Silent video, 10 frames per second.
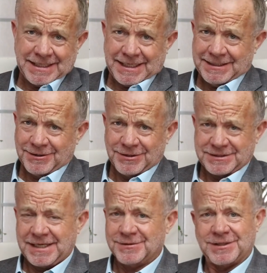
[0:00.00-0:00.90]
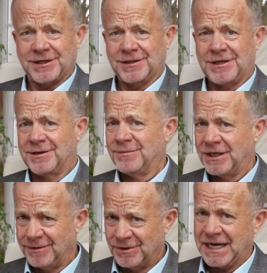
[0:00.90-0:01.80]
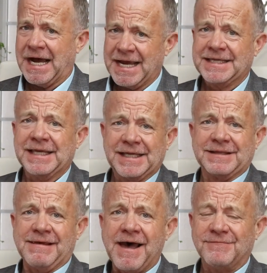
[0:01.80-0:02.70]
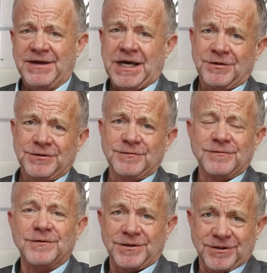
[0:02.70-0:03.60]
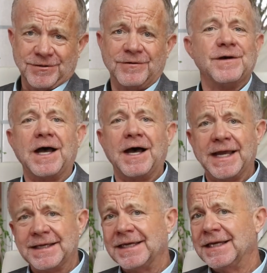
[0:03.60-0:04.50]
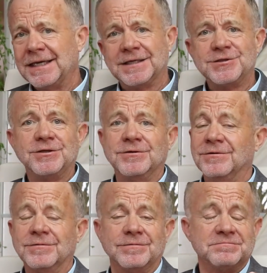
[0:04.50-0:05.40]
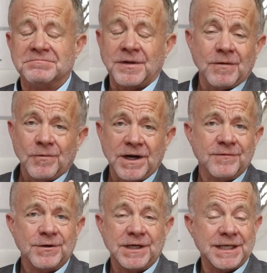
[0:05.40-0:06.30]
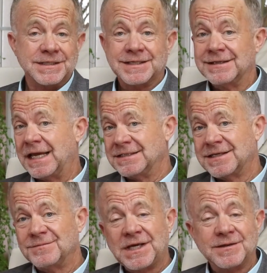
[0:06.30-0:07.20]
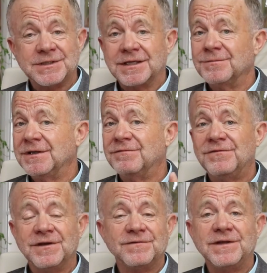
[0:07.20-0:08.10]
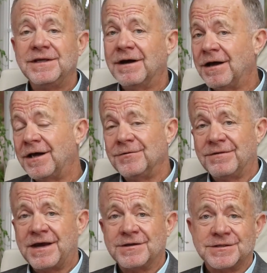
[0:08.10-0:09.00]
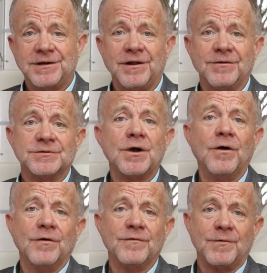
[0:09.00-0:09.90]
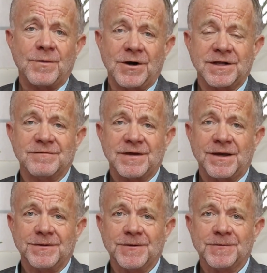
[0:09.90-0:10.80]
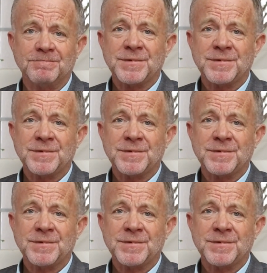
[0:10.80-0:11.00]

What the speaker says: I know it sounds like a lot of money, but I can get that value for you. I can get you whatever it is. And sometimes it can be $50,000, $100,000 over market value.